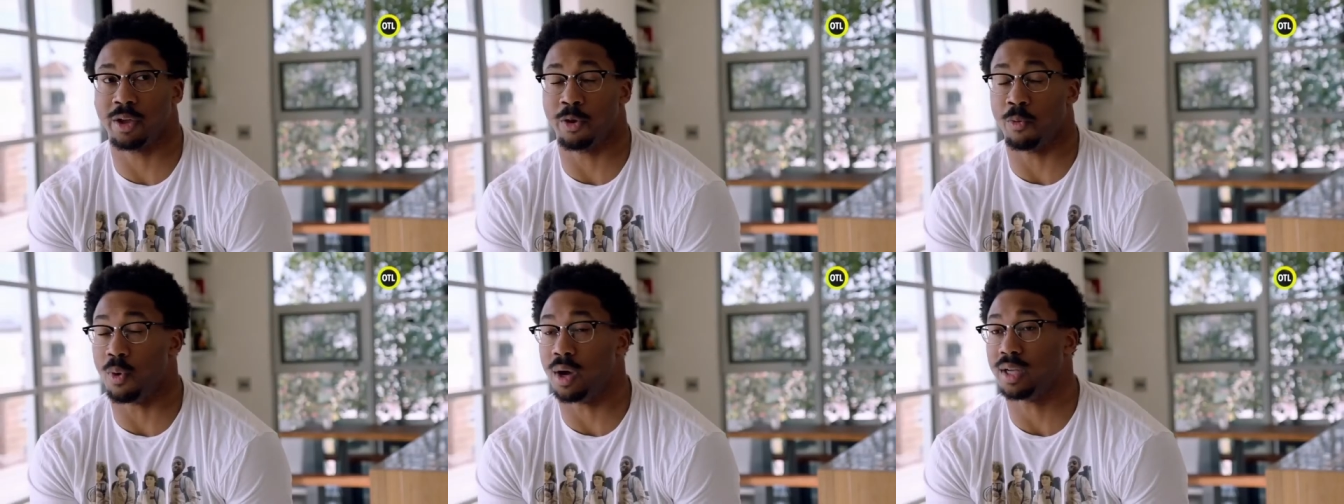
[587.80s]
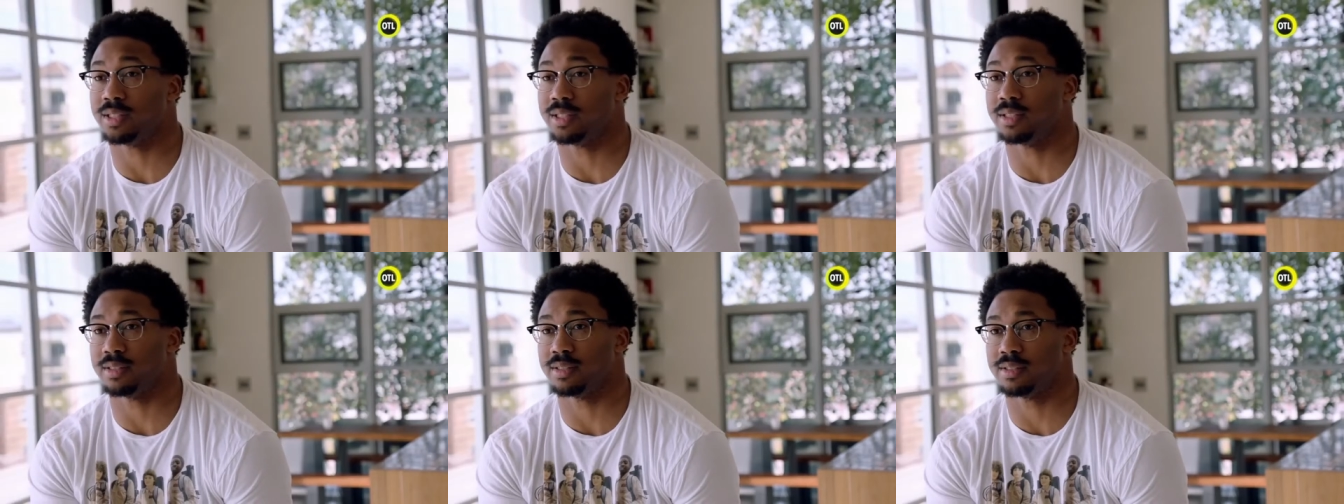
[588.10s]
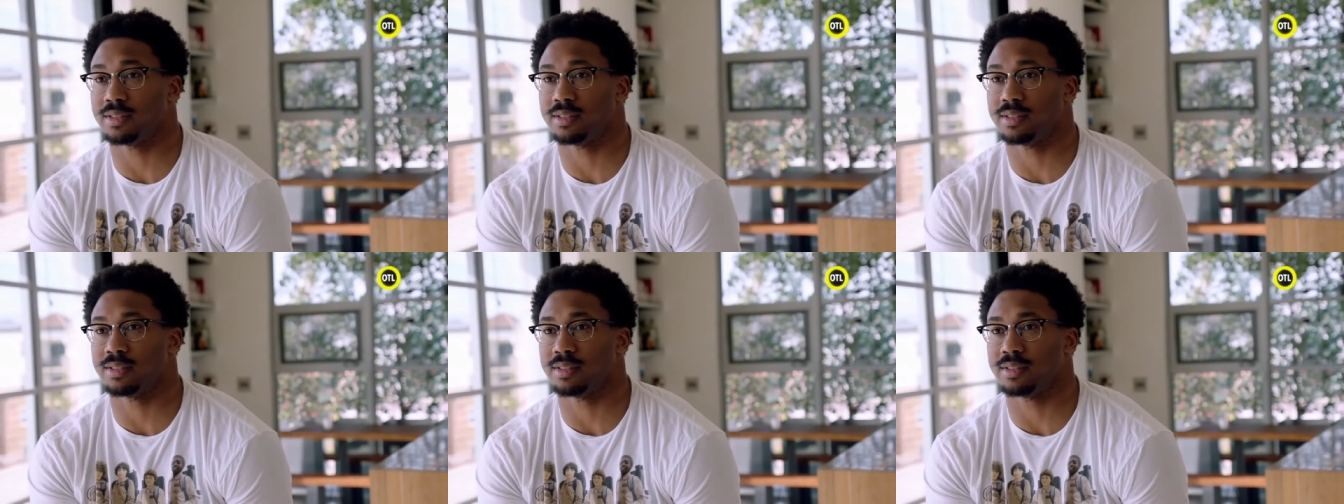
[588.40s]
it wasn't.
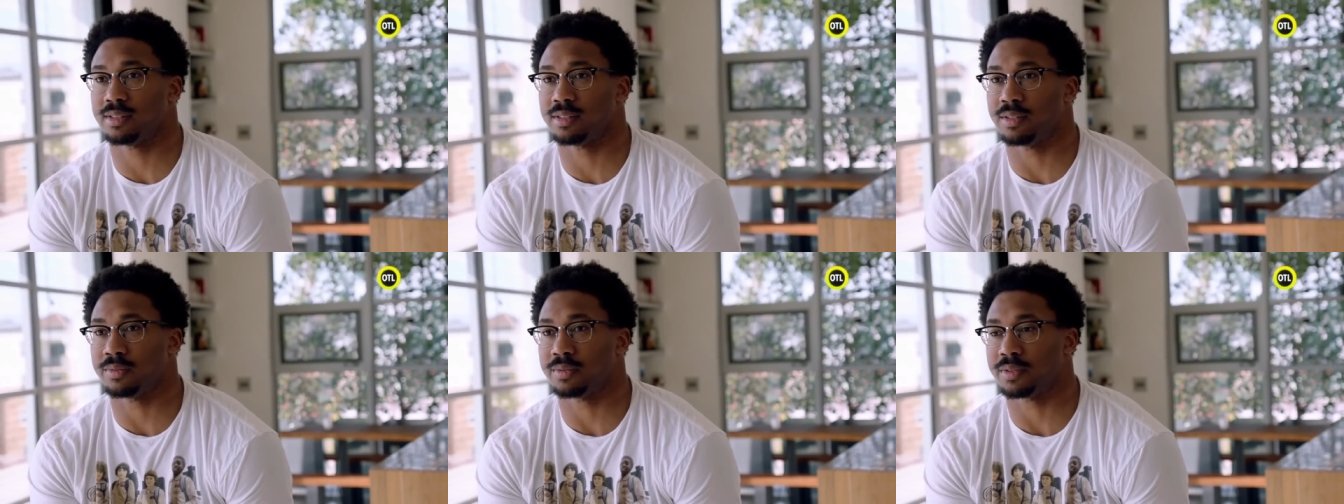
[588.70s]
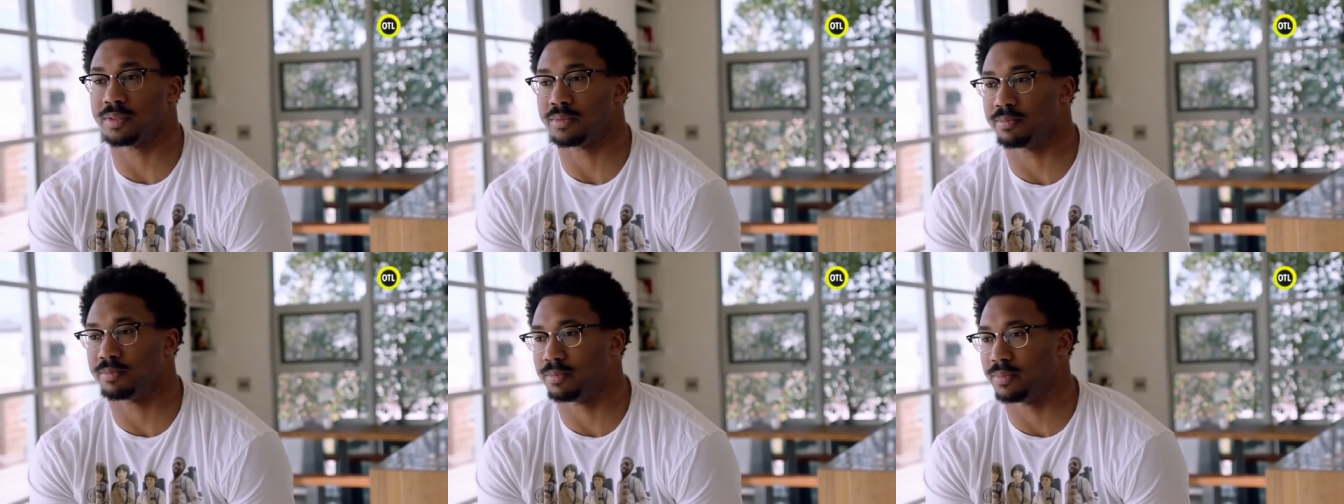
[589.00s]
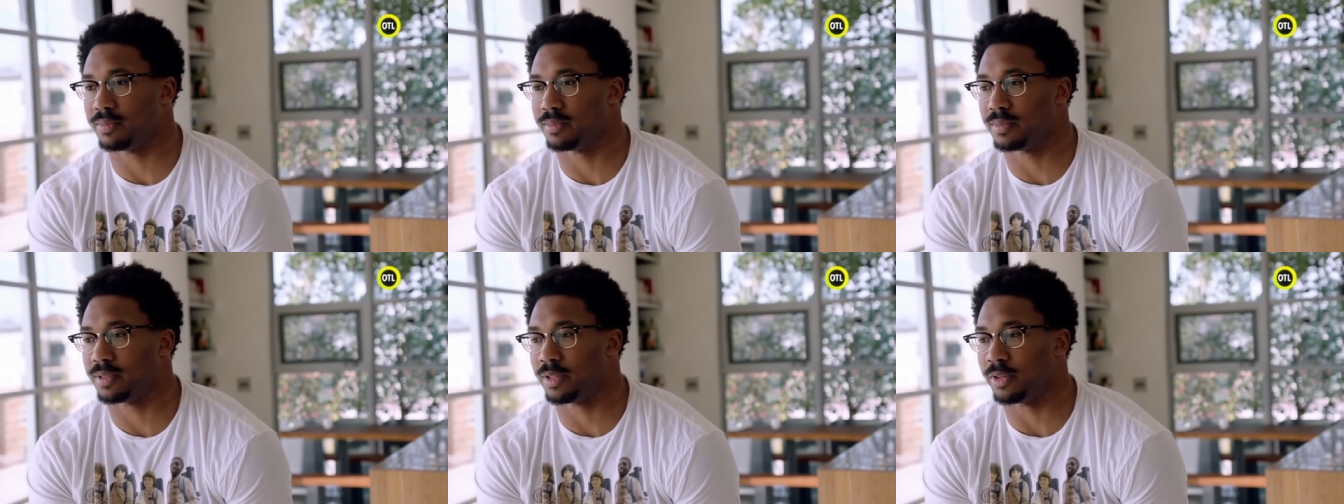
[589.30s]
It was,
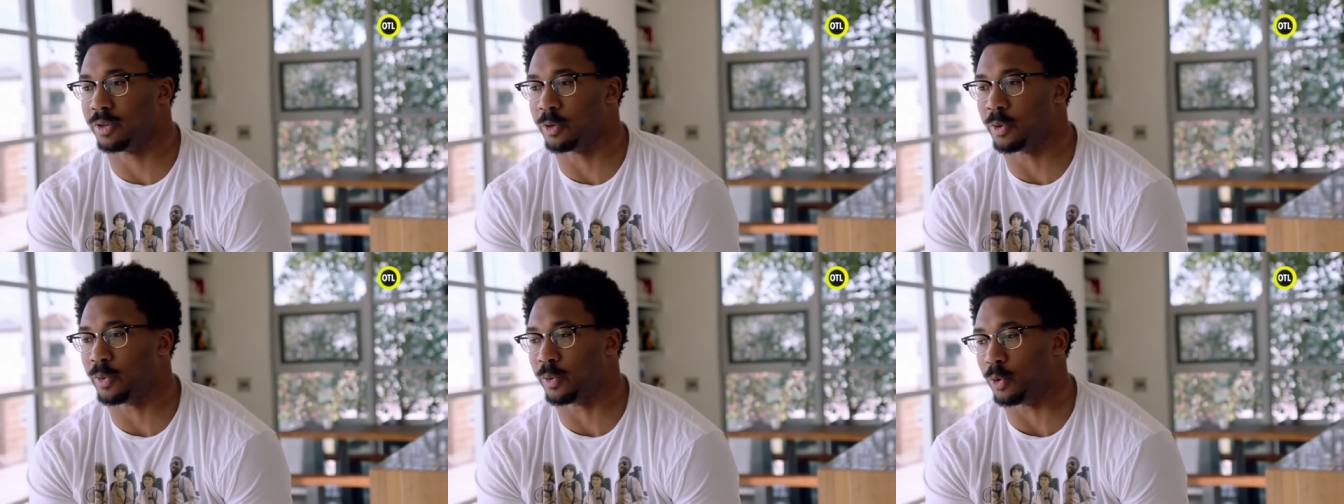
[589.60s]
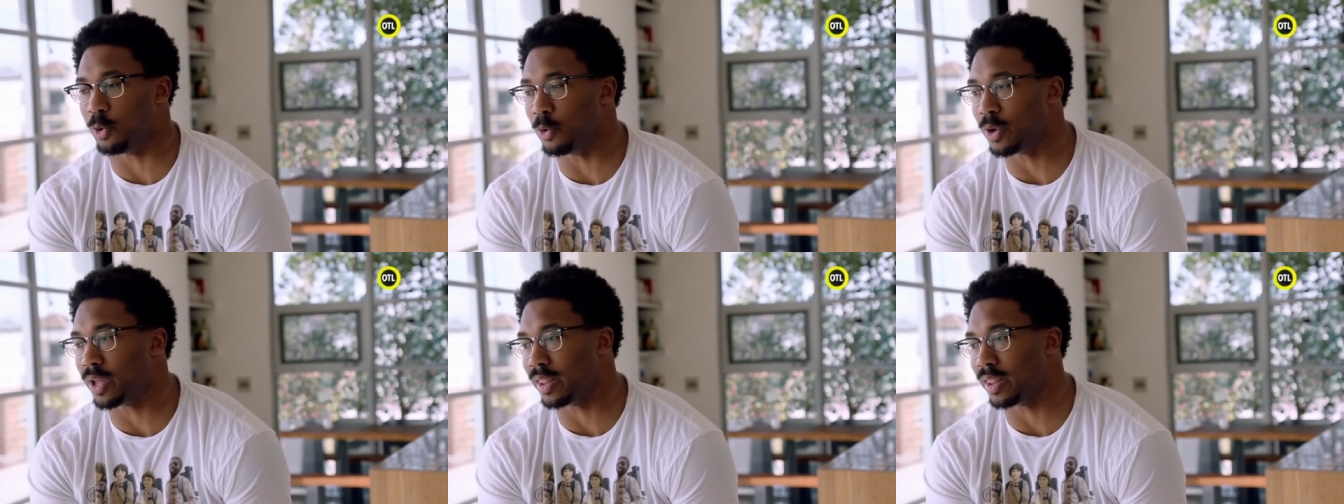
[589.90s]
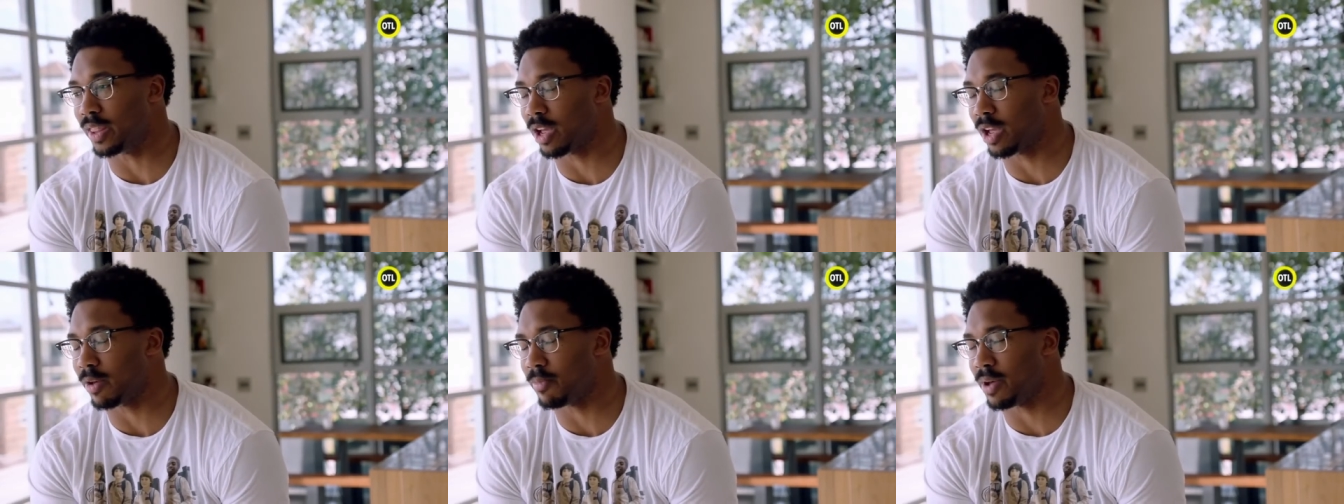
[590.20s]
you, know, you, you
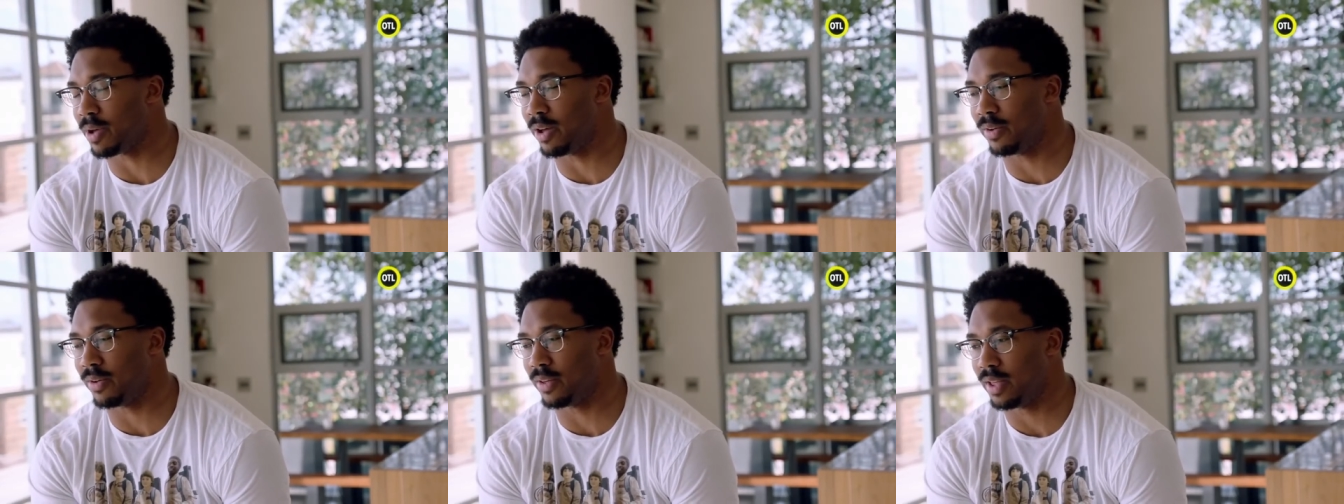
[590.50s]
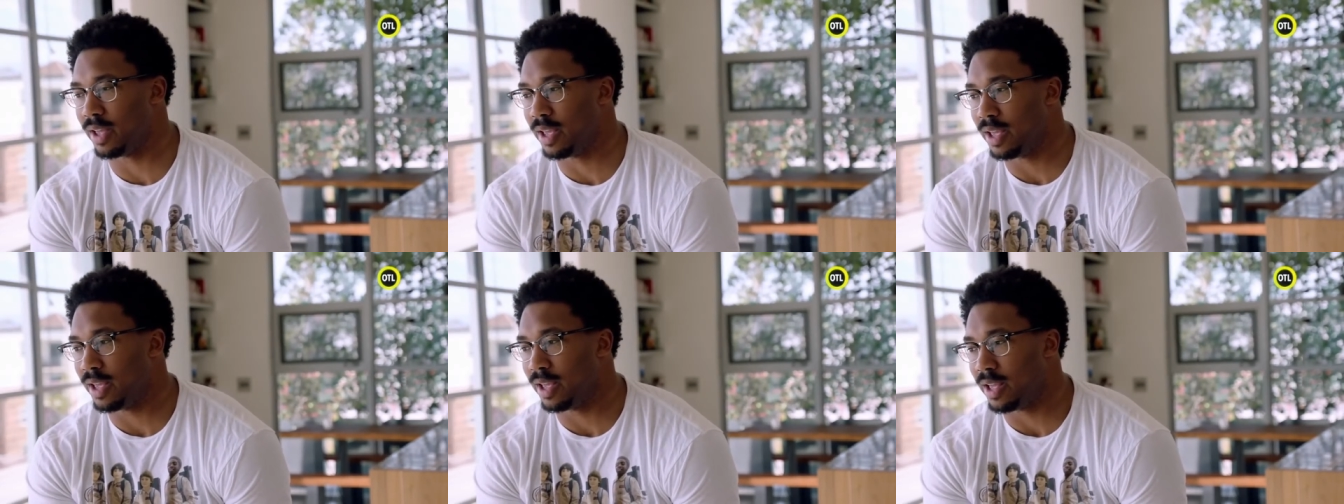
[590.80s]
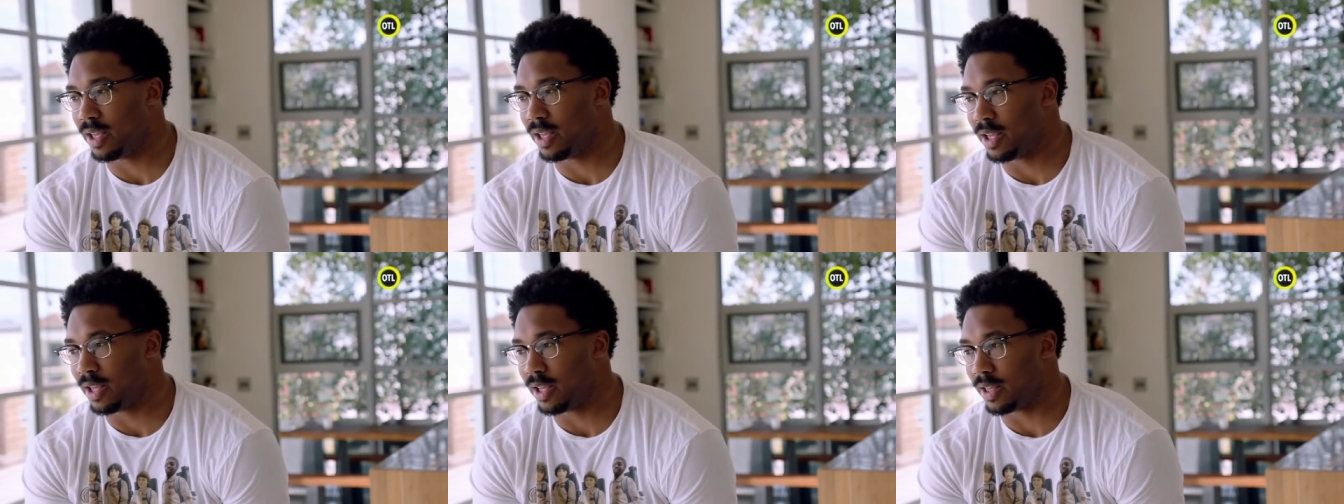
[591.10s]
can think about
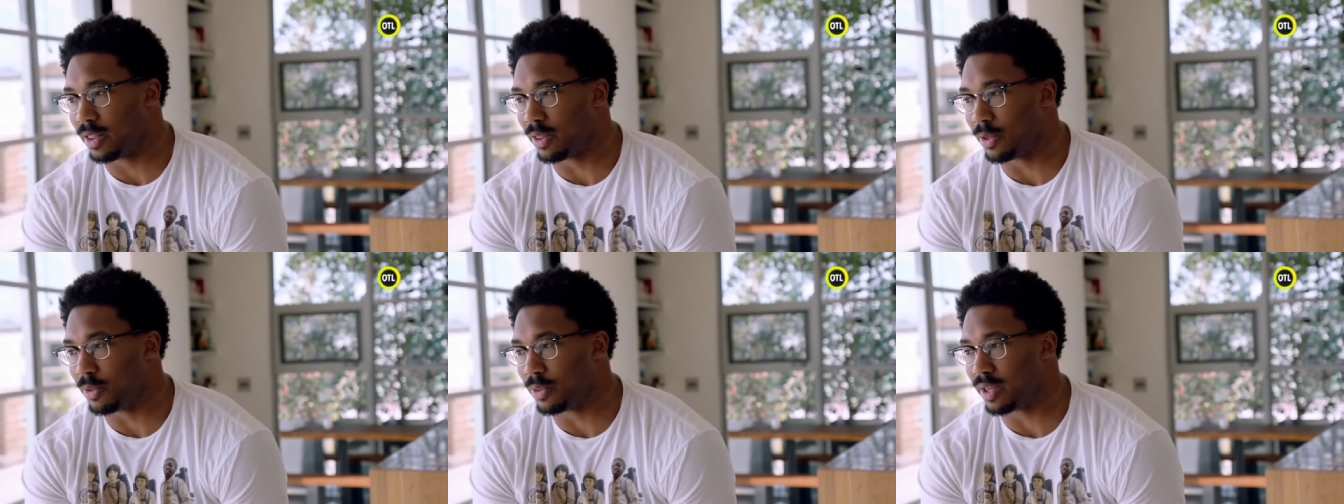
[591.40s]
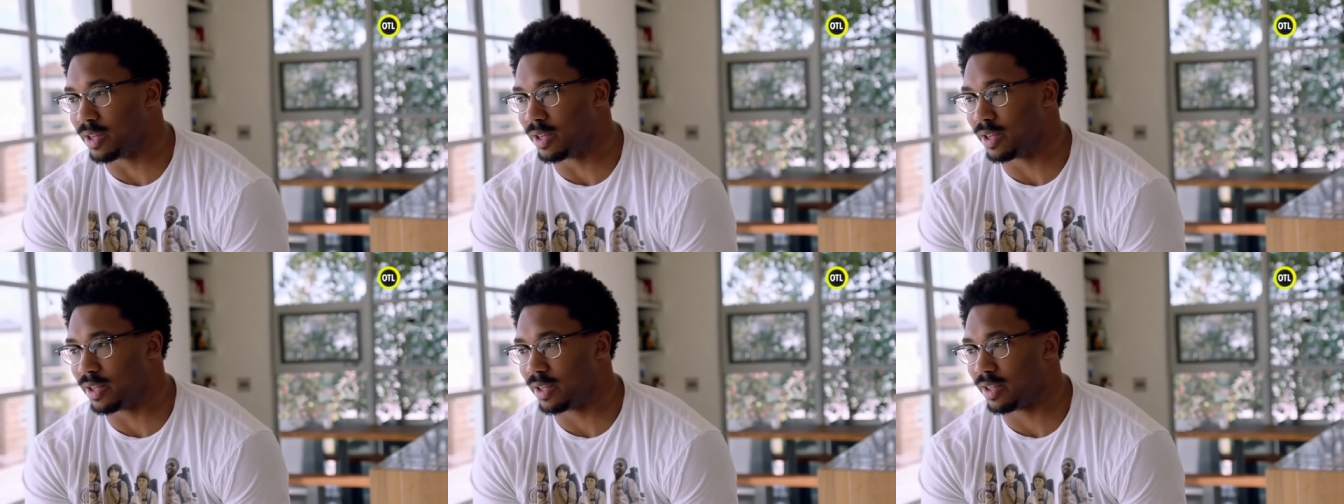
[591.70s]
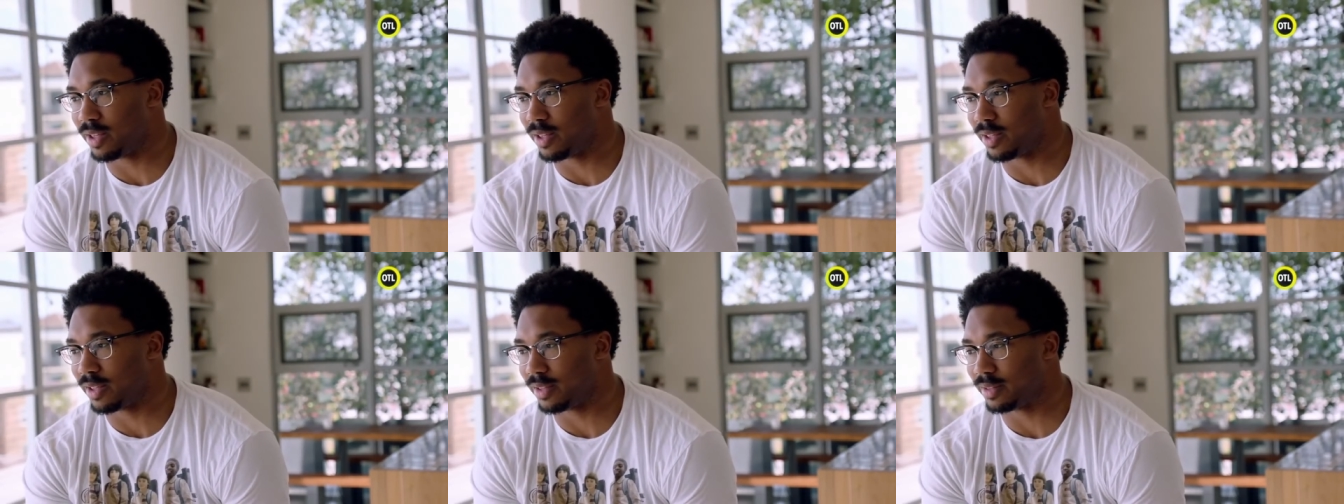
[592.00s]
you know,
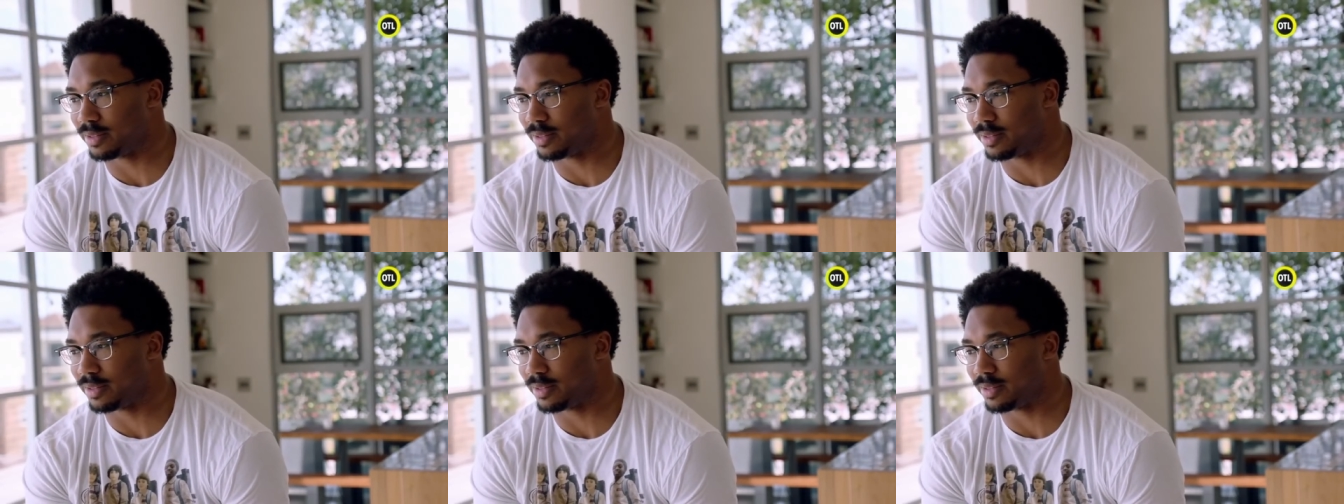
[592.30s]
the